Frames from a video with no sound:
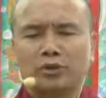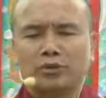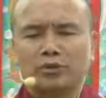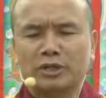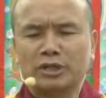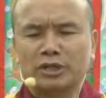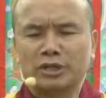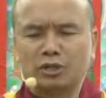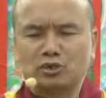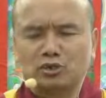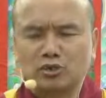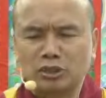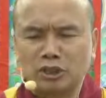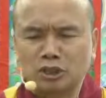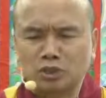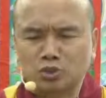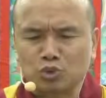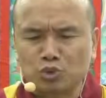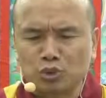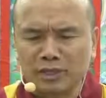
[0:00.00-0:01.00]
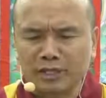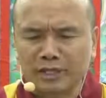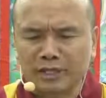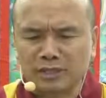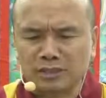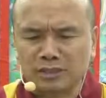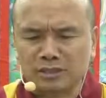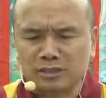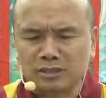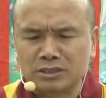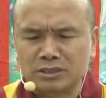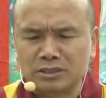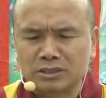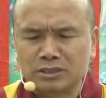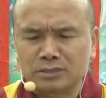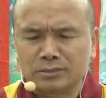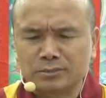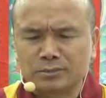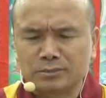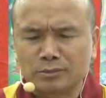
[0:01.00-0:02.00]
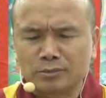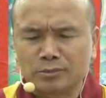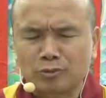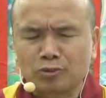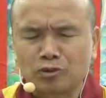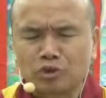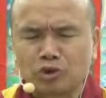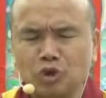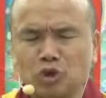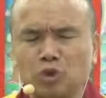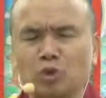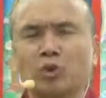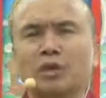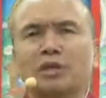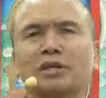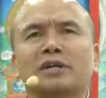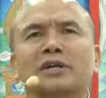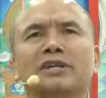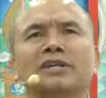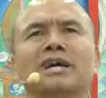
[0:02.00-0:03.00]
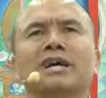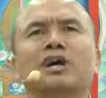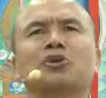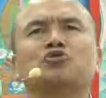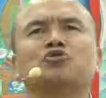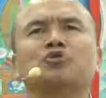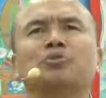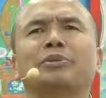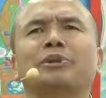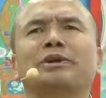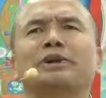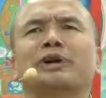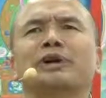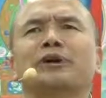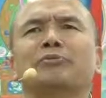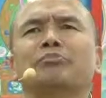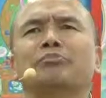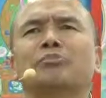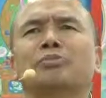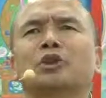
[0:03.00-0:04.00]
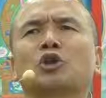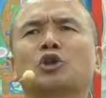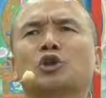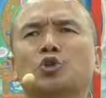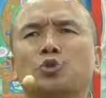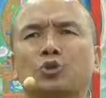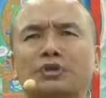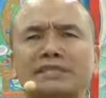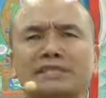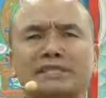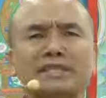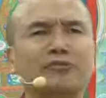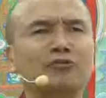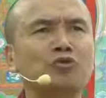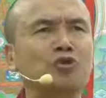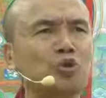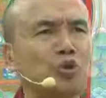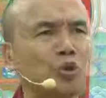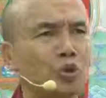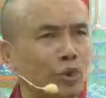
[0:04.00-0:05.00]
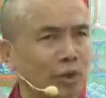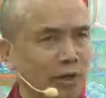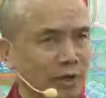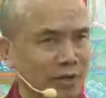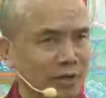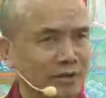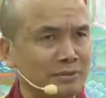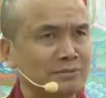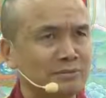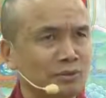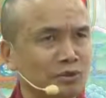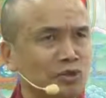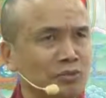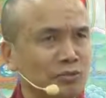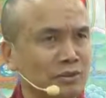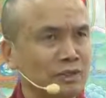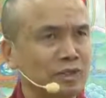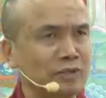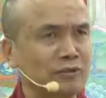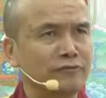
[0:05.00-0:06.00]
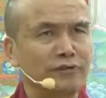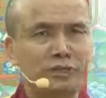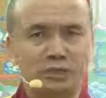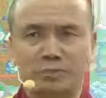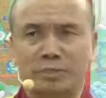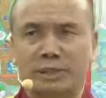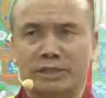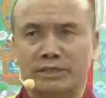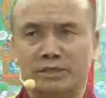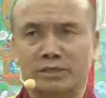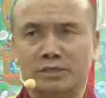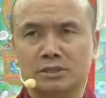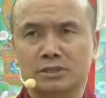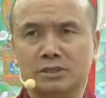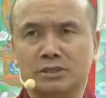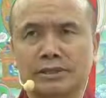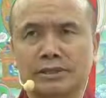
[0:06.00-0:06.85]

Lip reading: Reading these two lines, you will learn how to you will discover who you are in the first place.